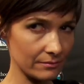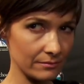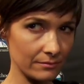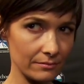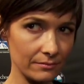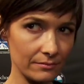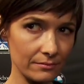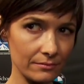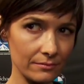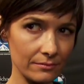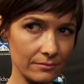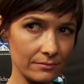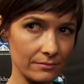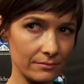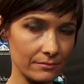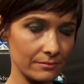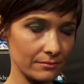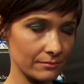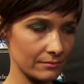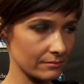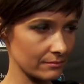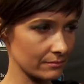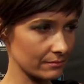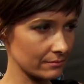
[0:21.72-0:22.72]

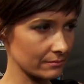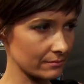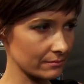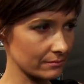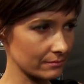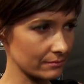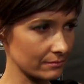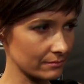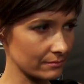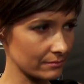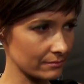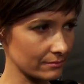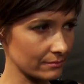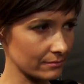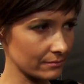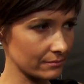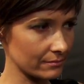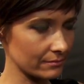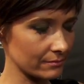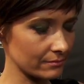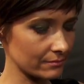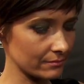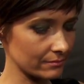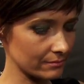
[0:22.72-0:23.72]

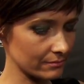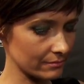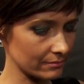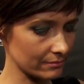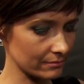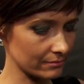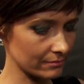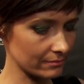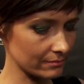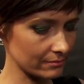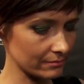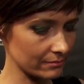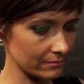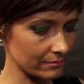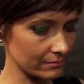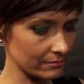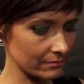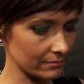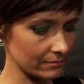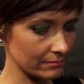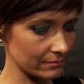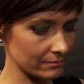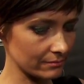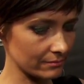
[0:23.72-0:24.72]

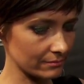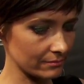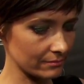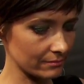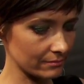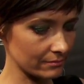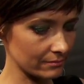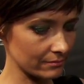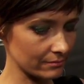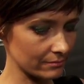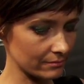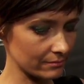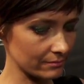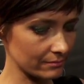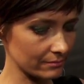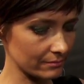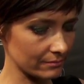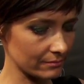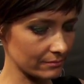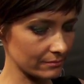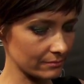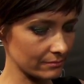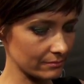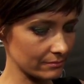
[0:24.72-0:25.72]

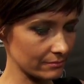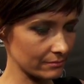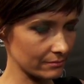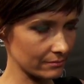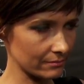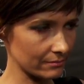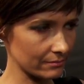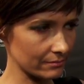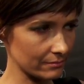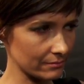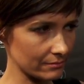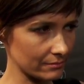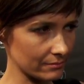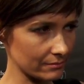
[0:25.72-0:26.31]
No words are spoken by the person on screen.